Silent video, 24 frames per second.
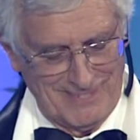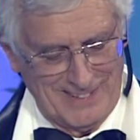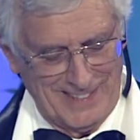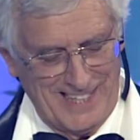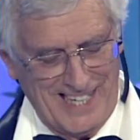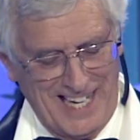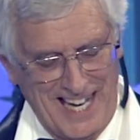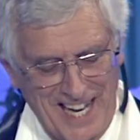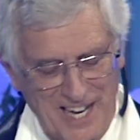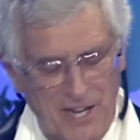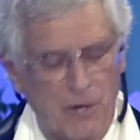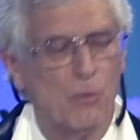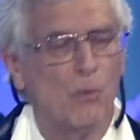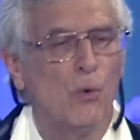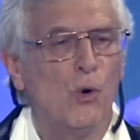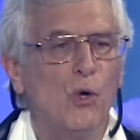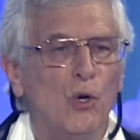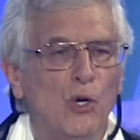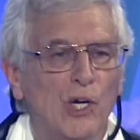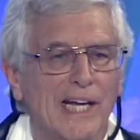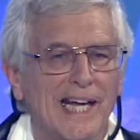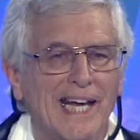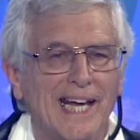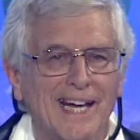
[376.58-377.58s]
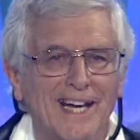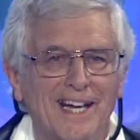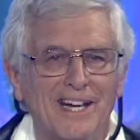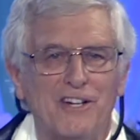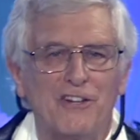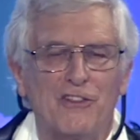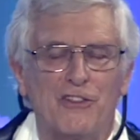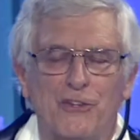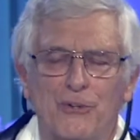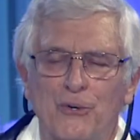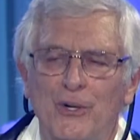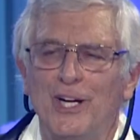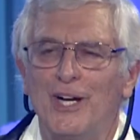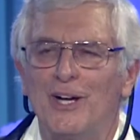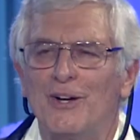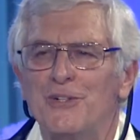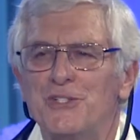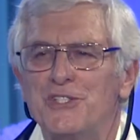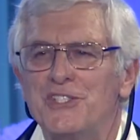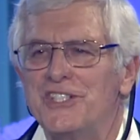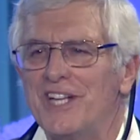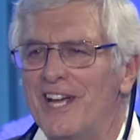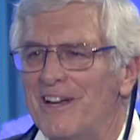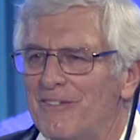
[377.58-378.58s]
King Wuling in
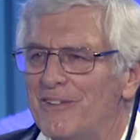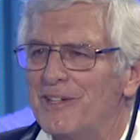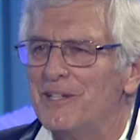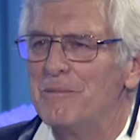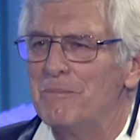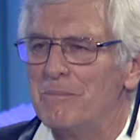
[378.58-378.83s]
307